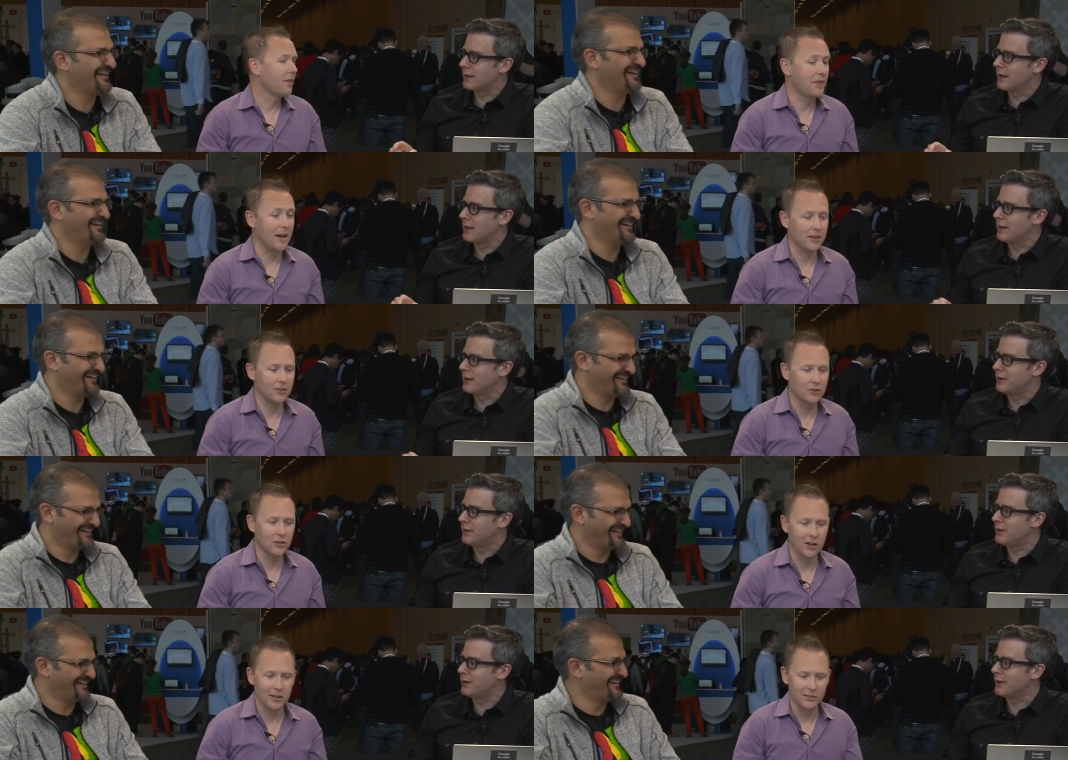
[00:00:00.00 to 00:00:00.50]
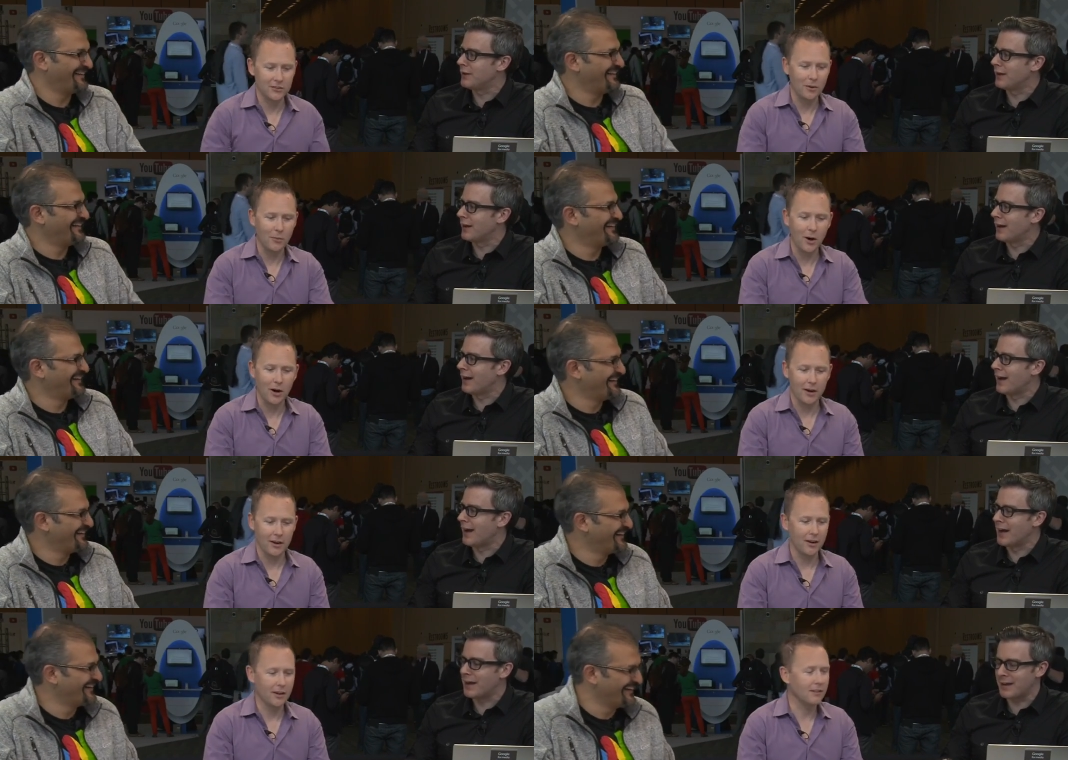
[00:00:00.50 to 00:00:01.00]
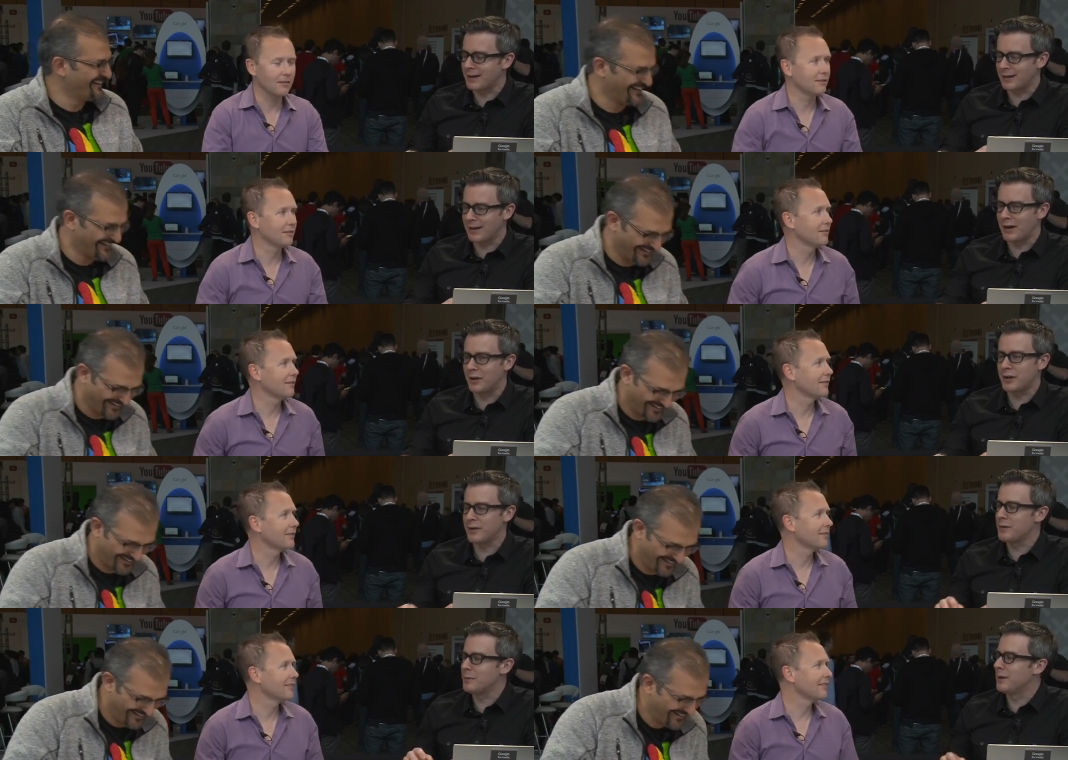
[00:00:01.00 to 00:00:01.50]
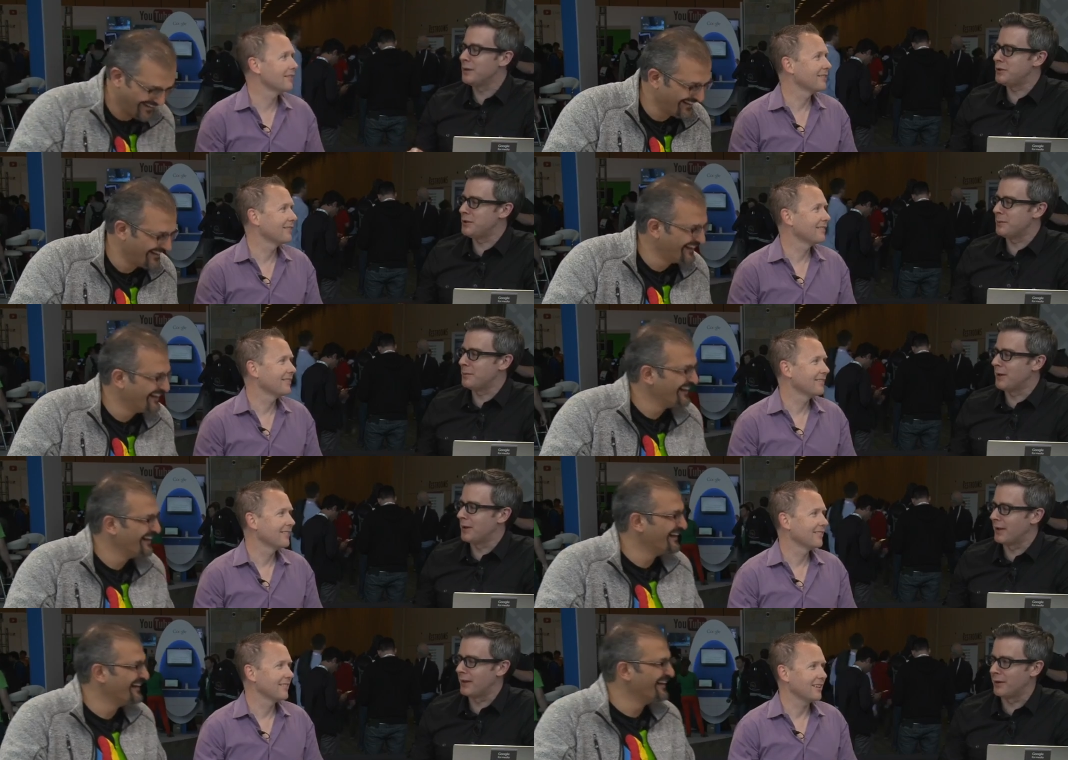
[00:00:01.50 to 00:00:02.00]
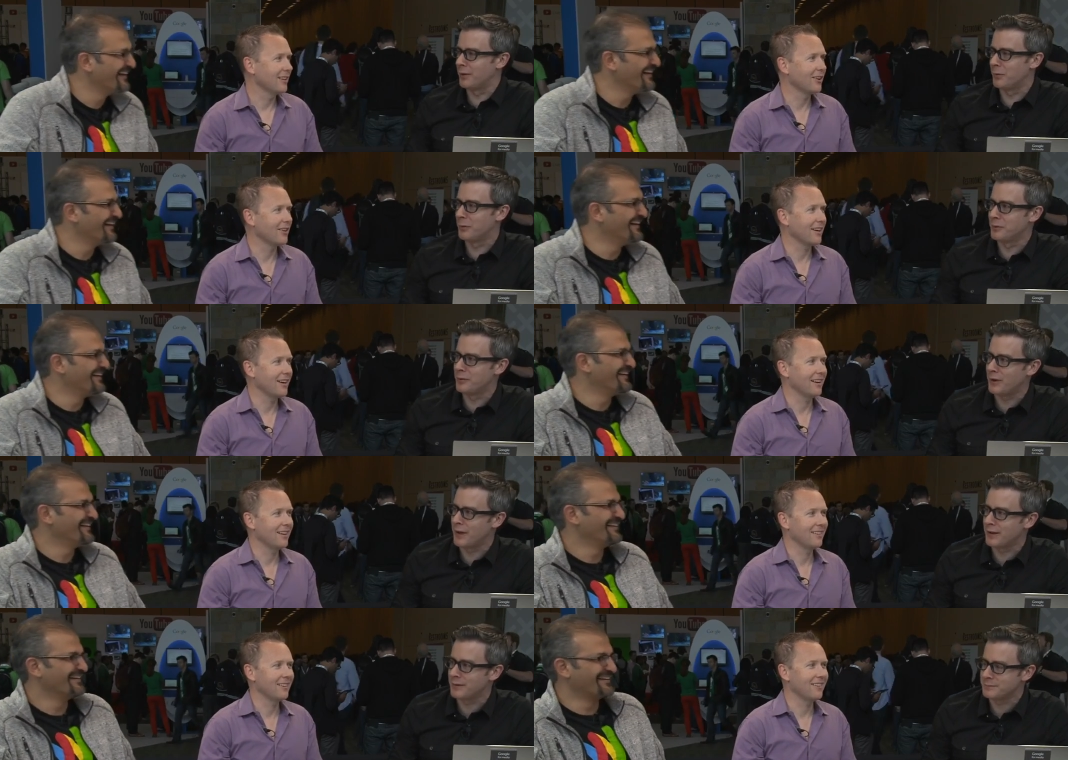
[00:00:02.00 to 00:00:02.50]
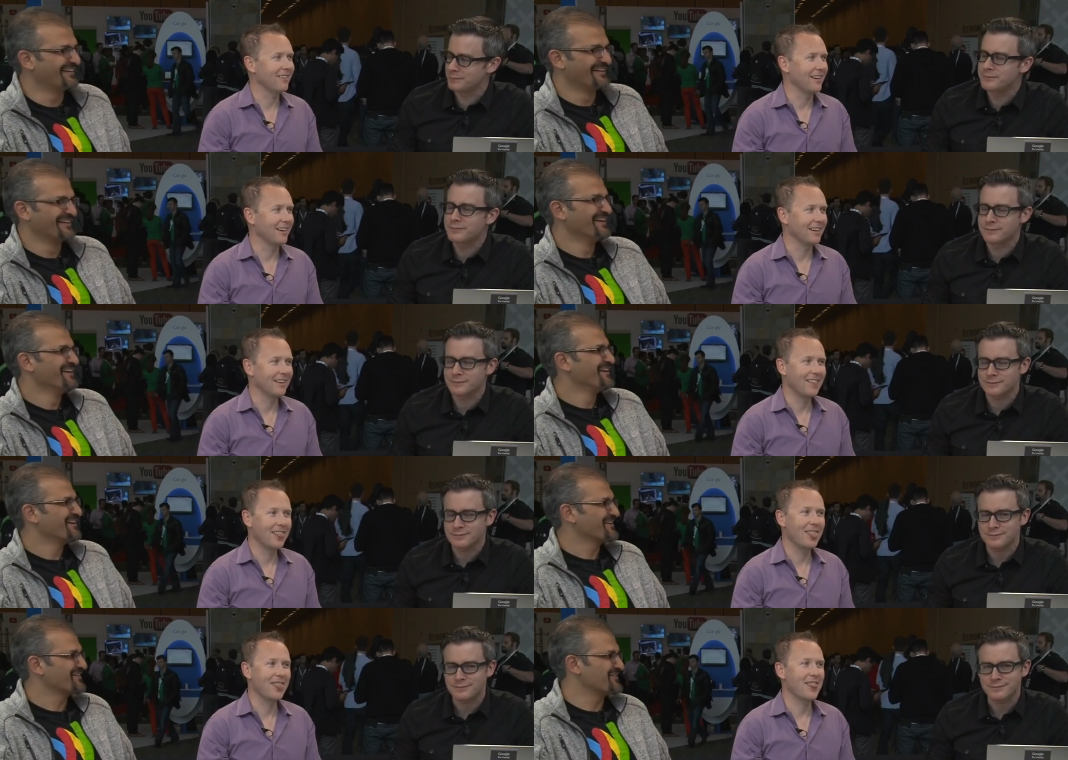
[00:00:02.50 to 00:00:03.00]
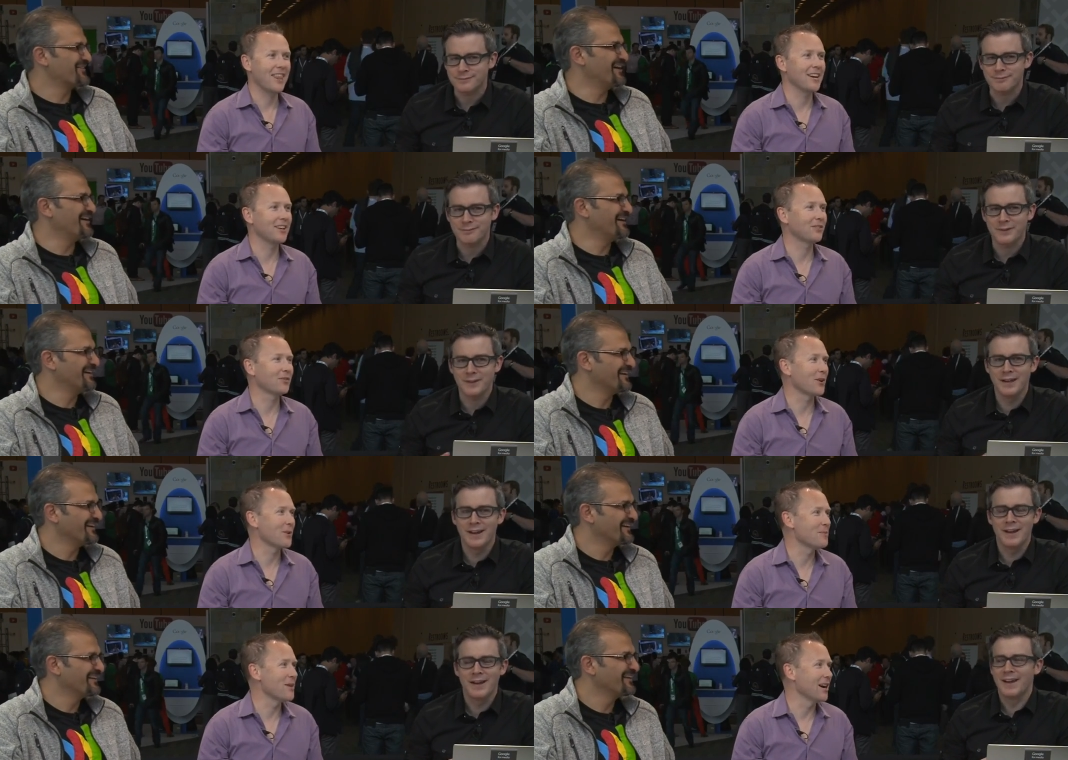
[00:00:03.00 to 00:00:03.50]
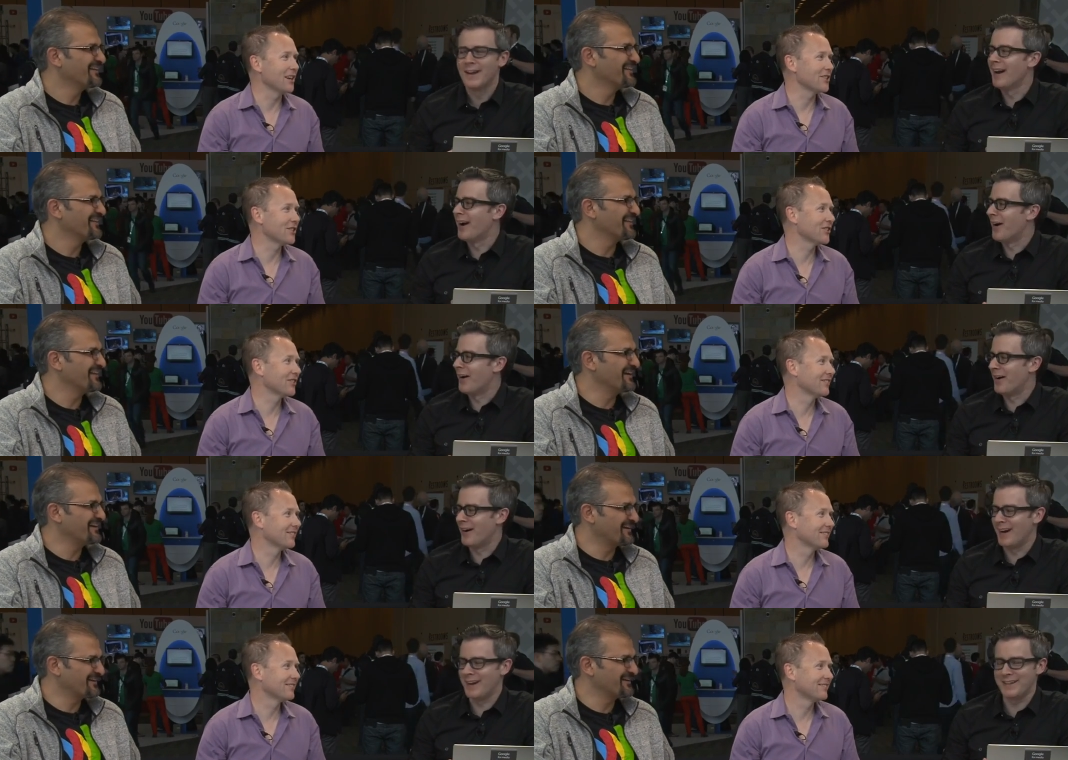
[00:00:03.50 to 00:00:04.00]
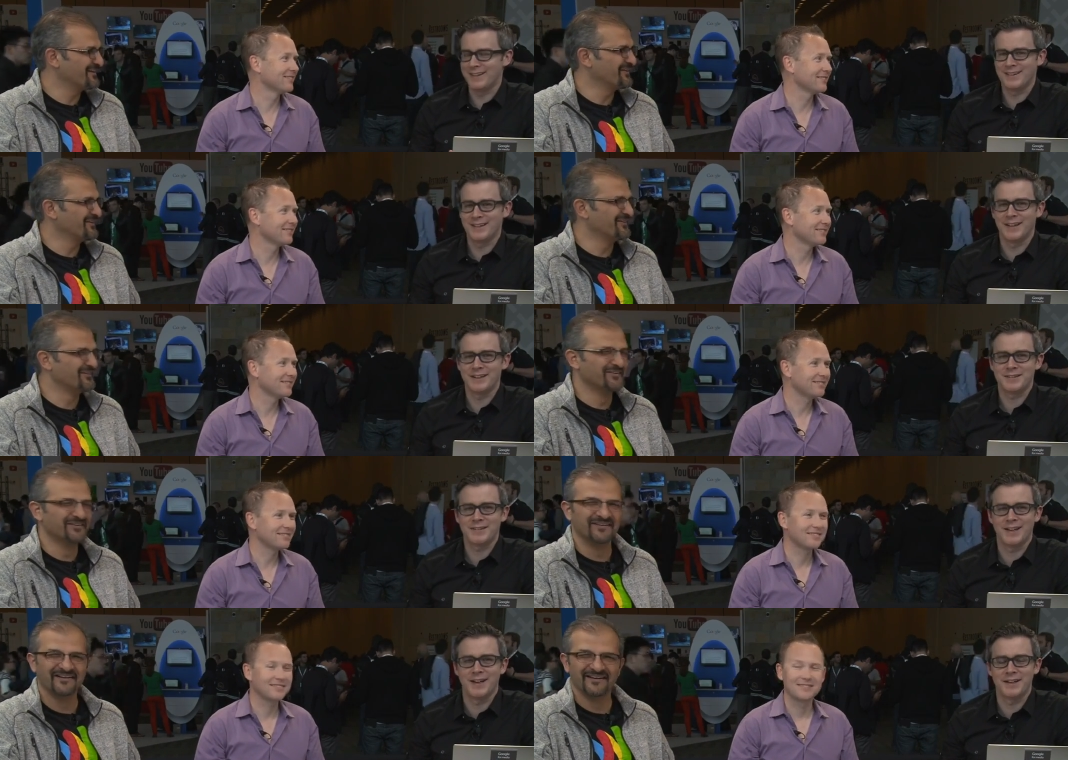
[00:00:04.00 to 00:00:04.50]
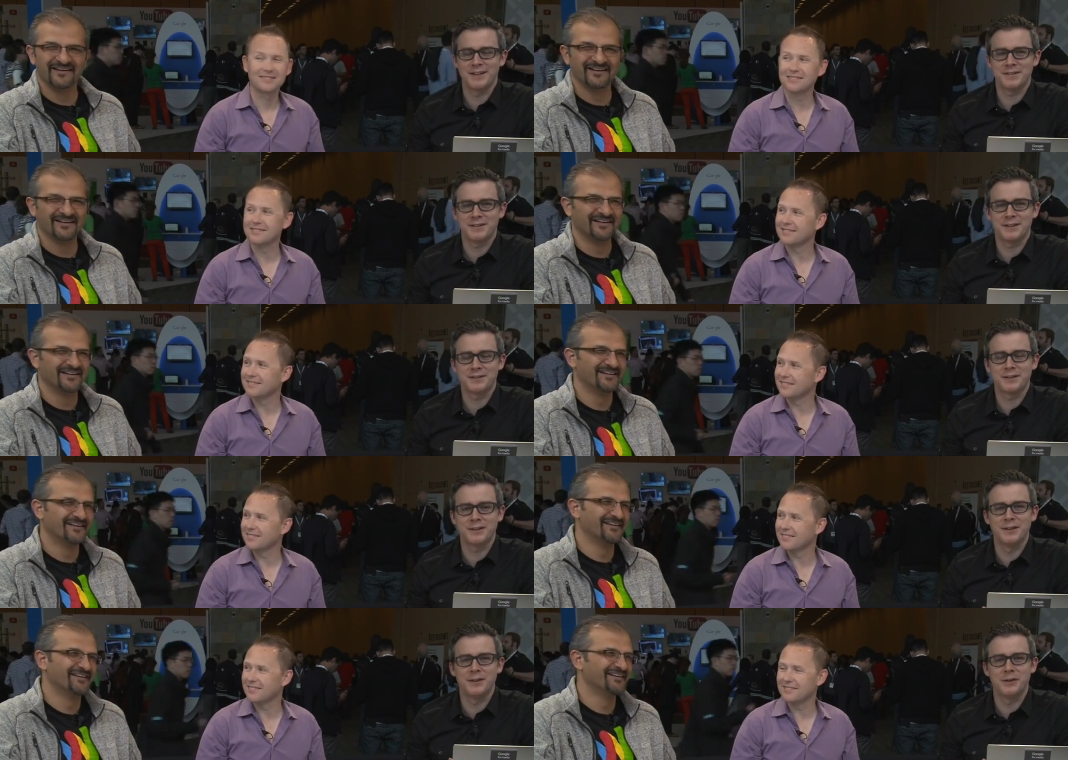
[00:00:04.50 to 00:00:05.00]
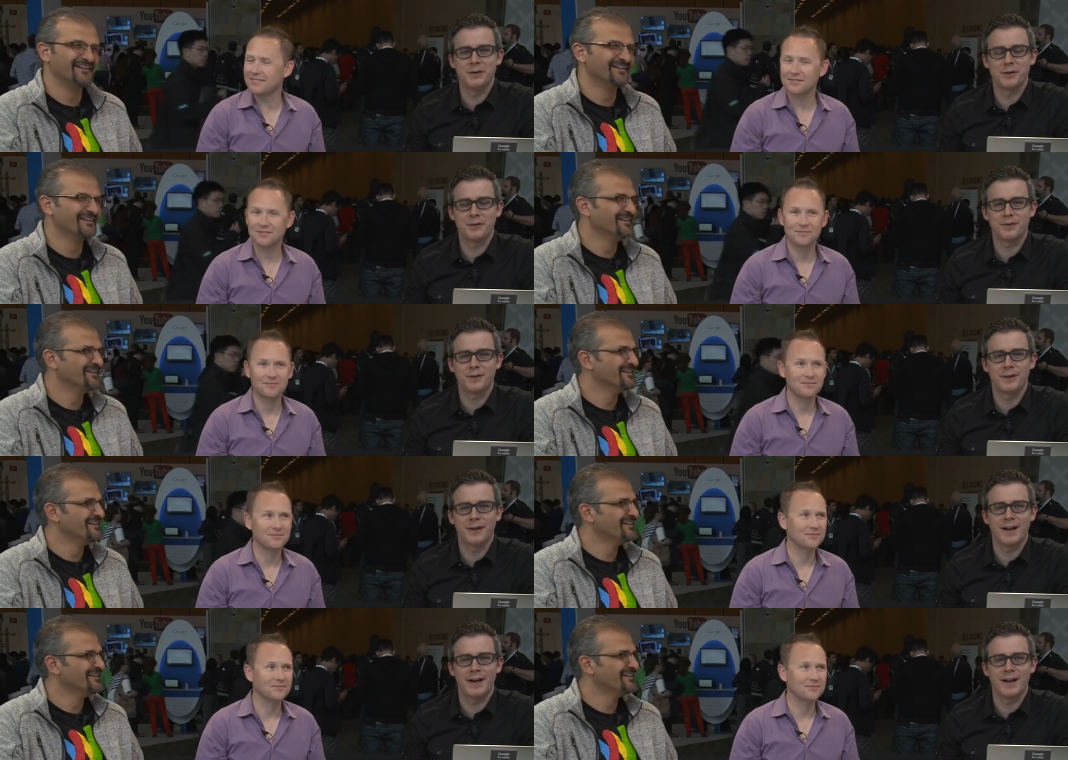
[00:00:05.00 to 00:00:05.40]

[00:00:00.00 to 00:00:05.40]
Speaker 1: Thousand dollars, I'm on it. I can, I'll give you my Gmail later. Okay, we'll talk. Great. Thanks very much. All right, thanks guys. That's going to do it for